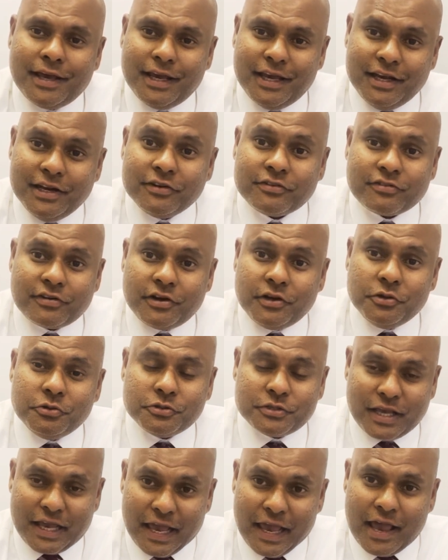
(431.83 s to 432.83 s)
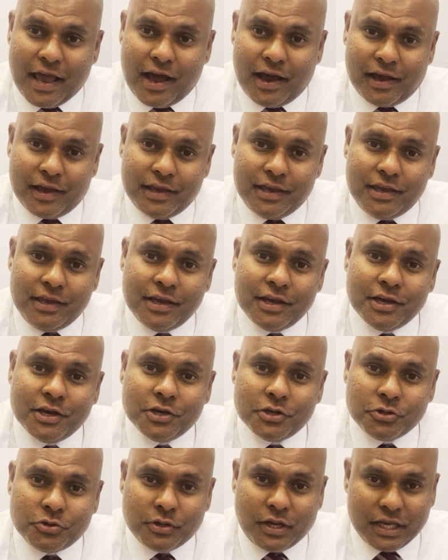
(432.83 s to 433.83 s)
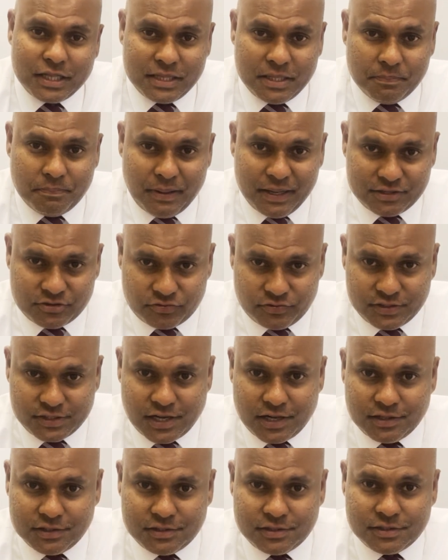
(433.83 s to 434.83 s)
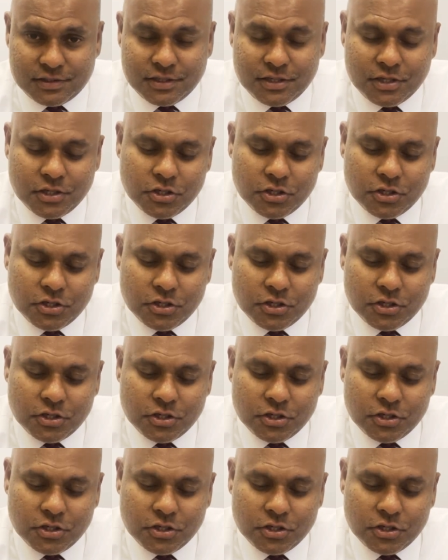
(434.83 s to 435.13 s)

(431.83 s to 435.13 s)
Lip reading: introduce AI to get the best results.